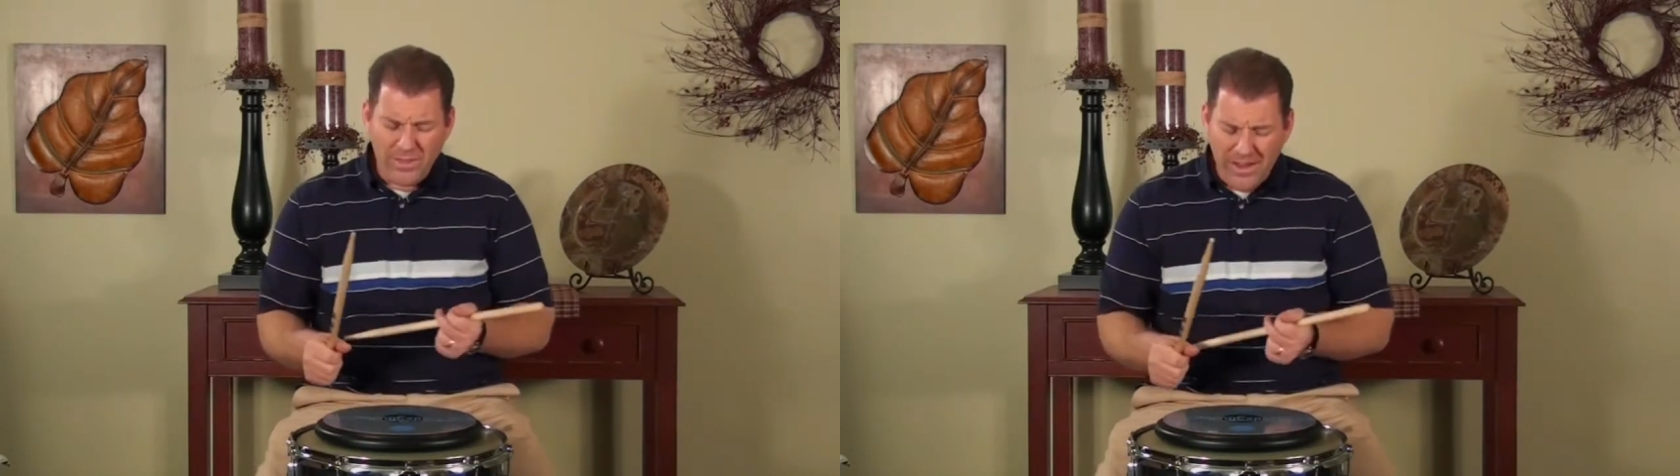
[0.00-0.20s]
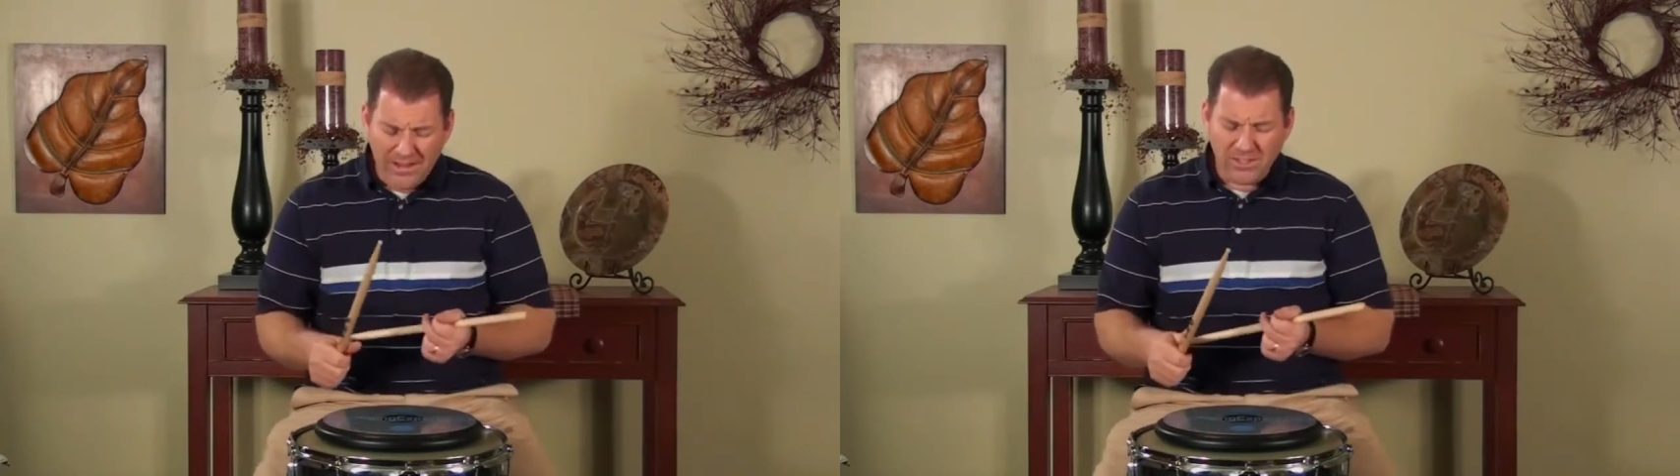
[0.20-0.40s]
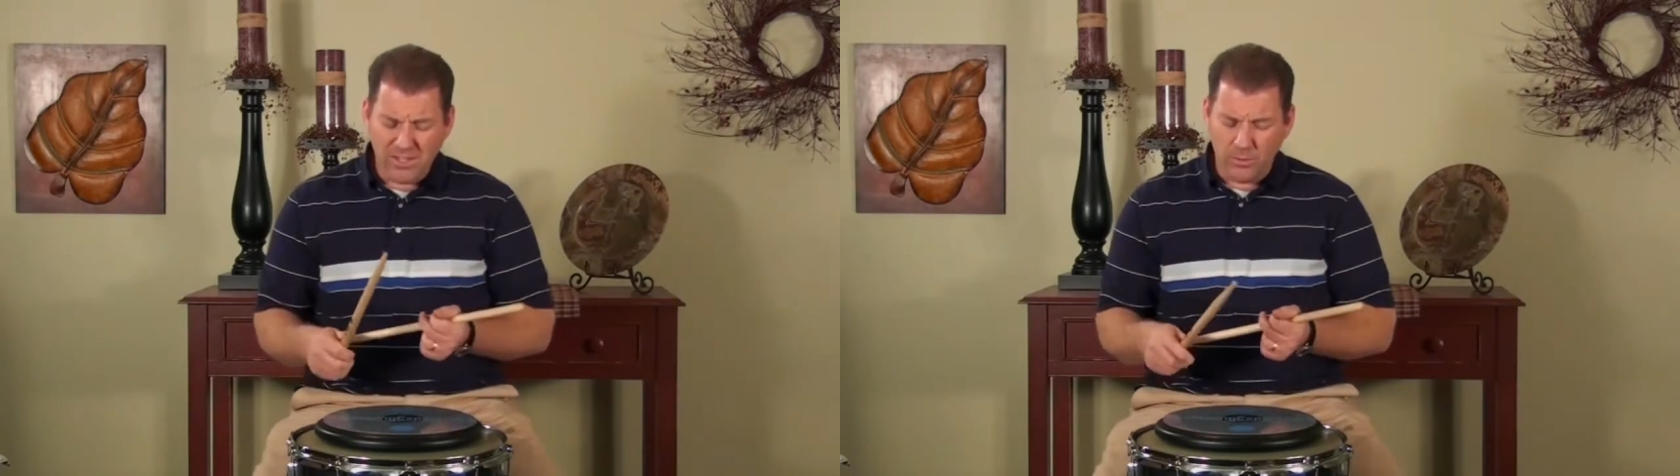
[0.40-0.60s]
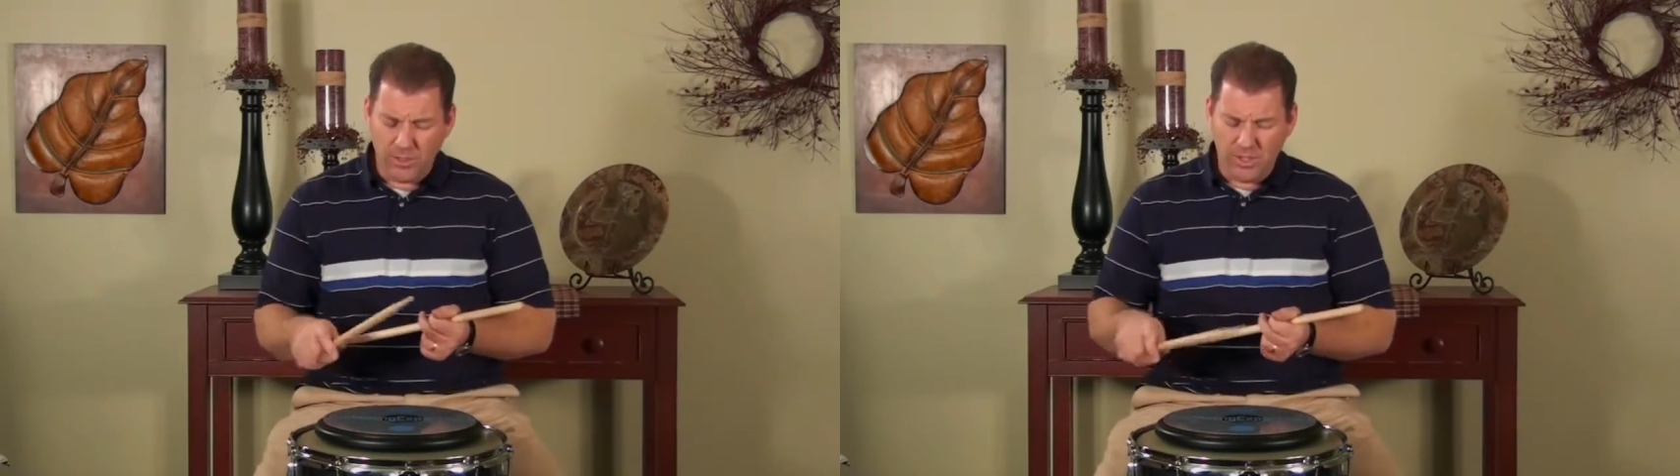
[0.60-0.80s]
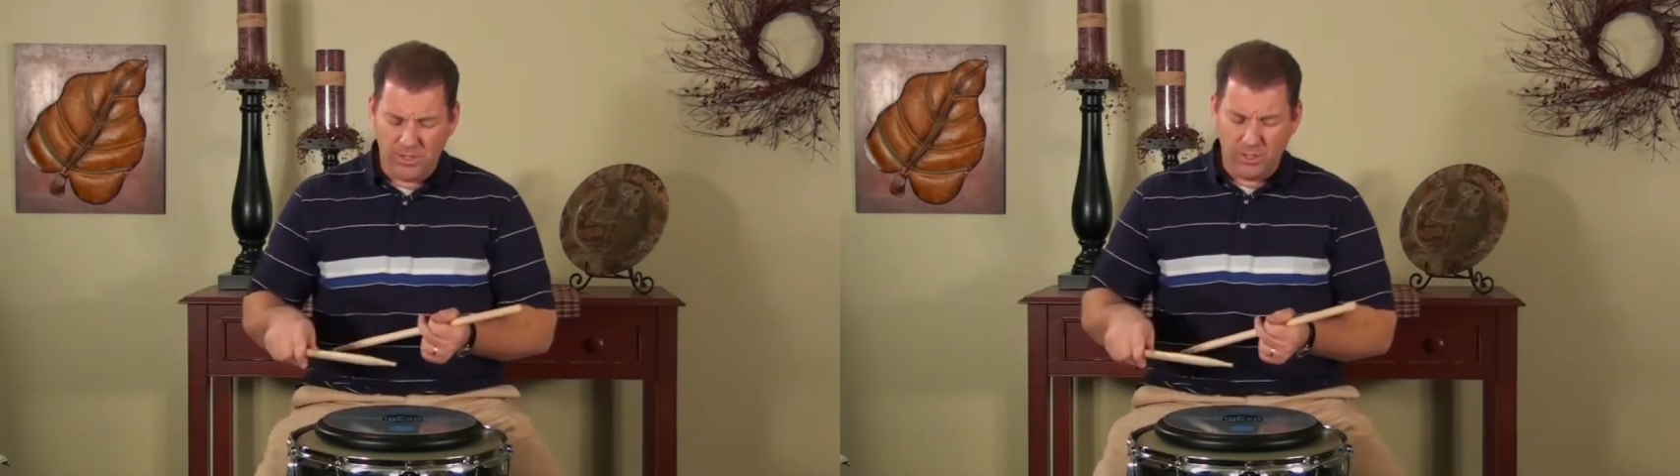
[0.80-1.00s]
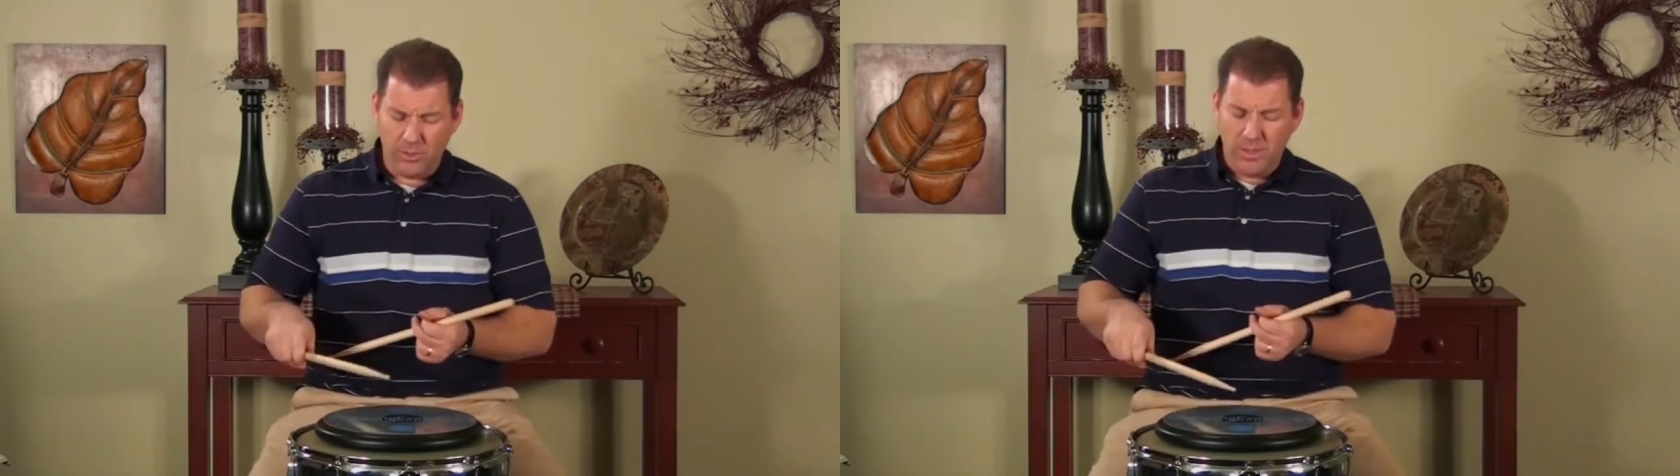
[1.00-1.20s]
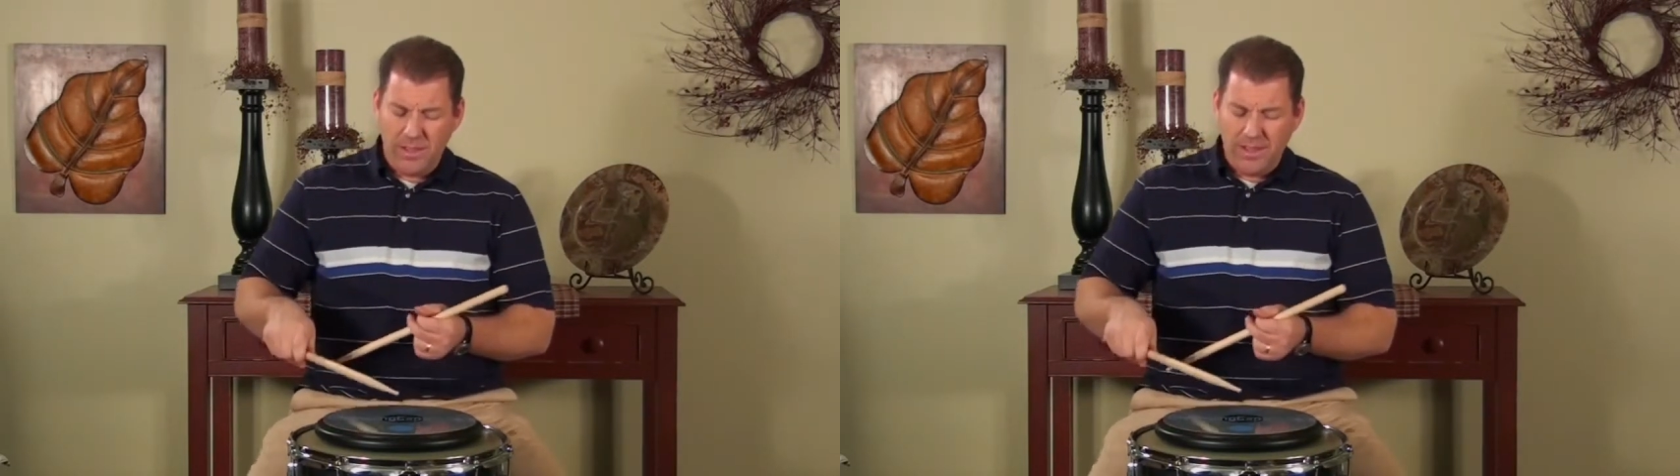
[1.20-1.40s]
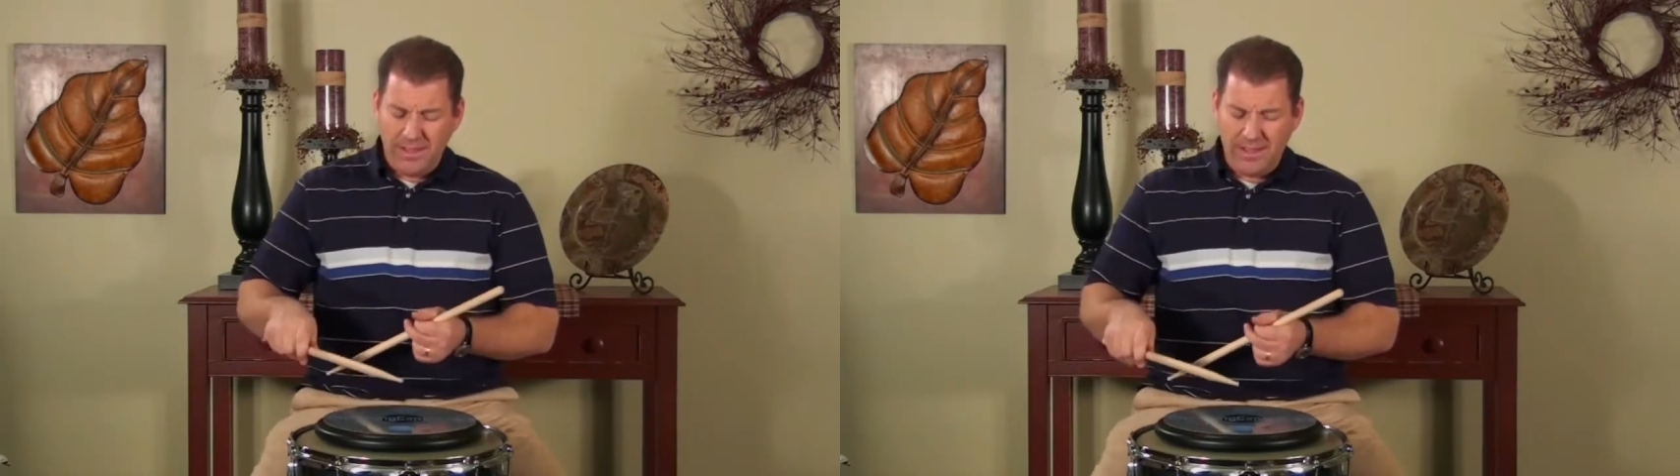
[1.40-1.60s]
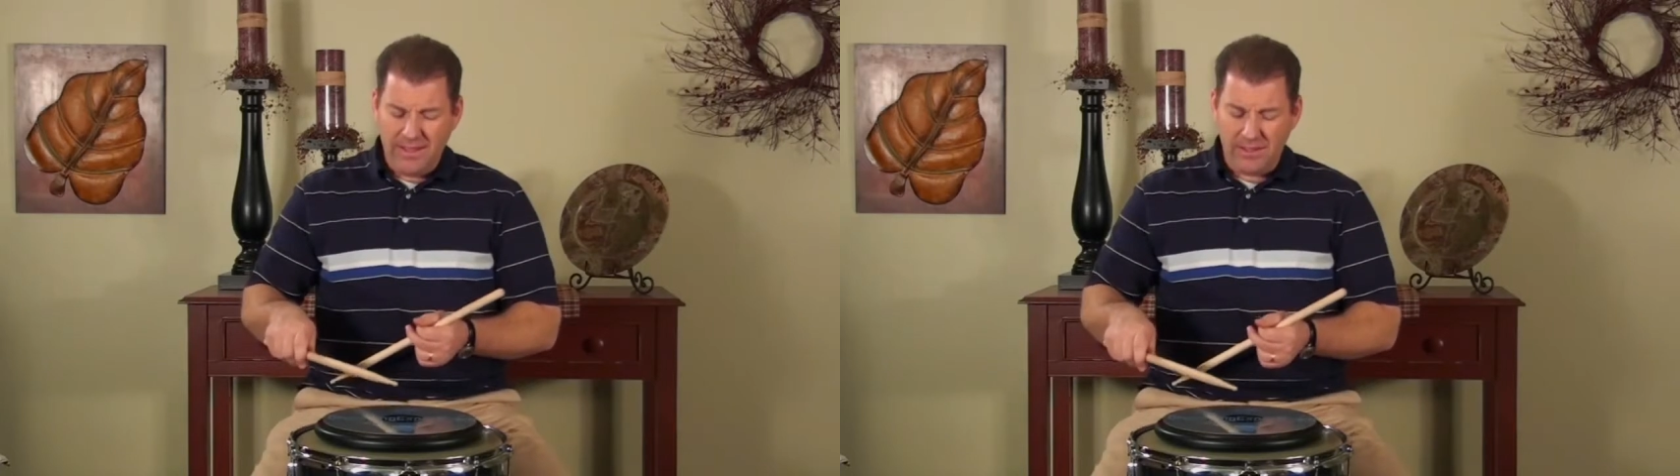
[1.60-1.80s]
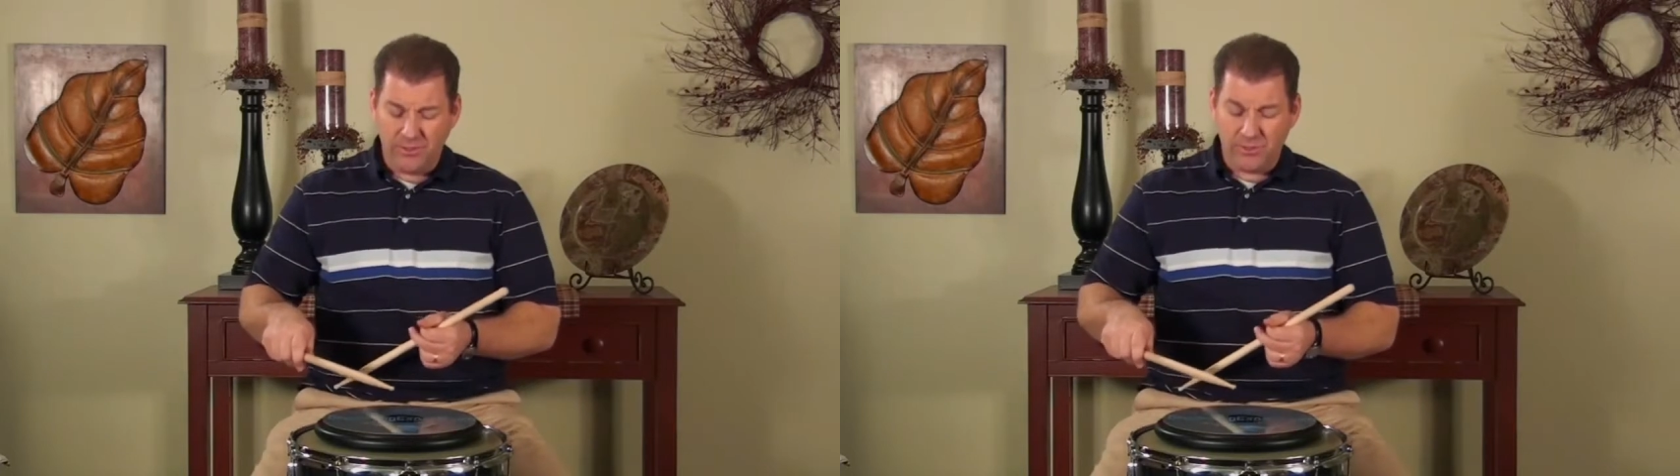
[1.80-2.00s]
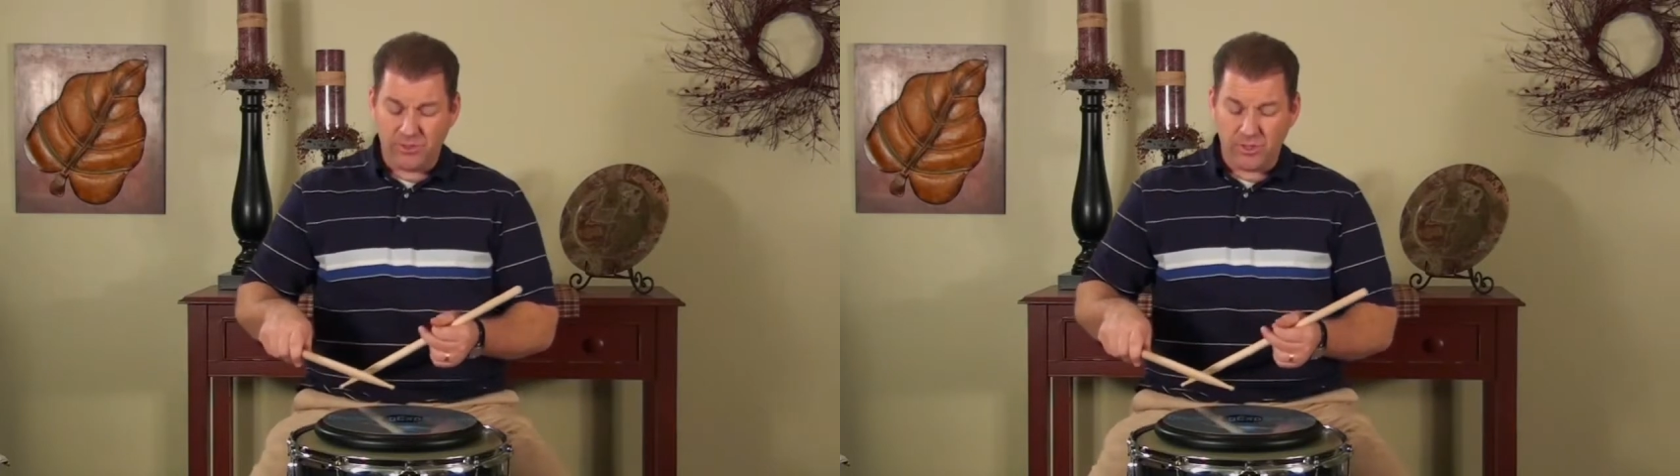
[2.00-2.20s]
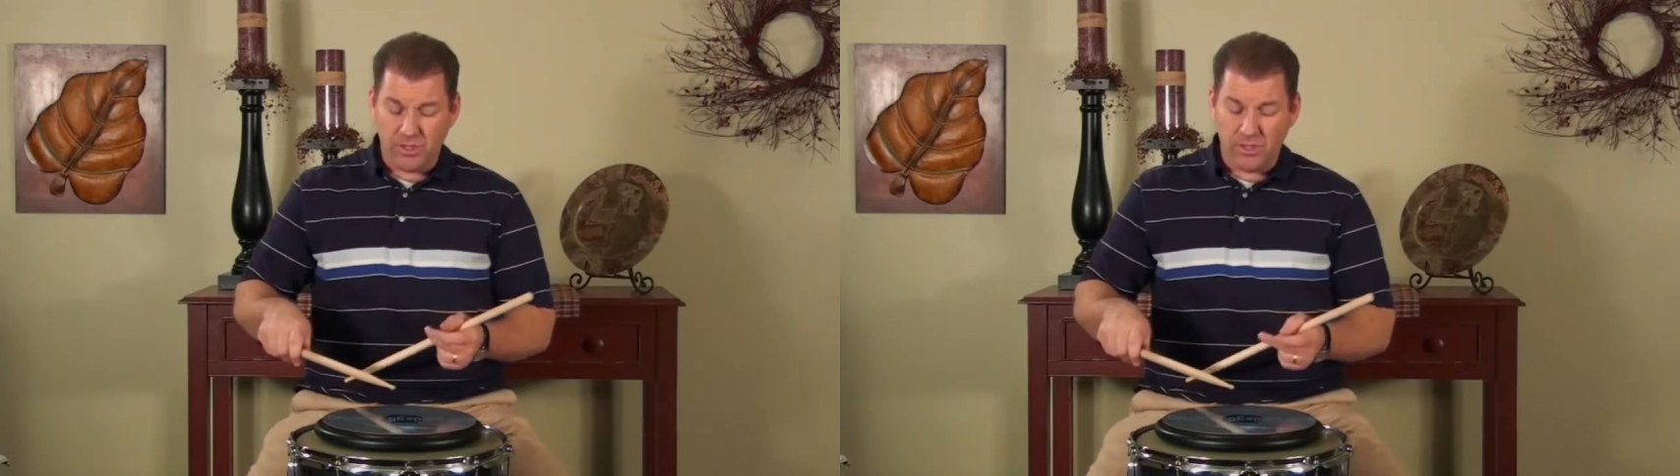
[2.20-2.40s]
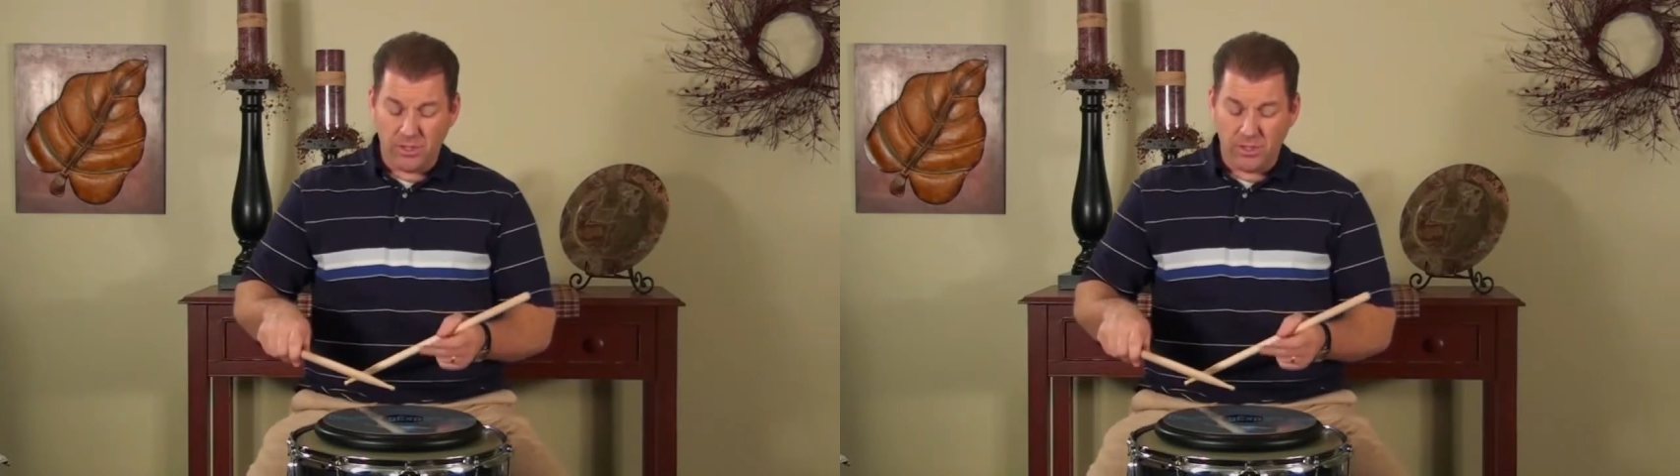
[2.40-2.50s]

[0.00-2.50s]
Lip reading: the next thing we're going to do is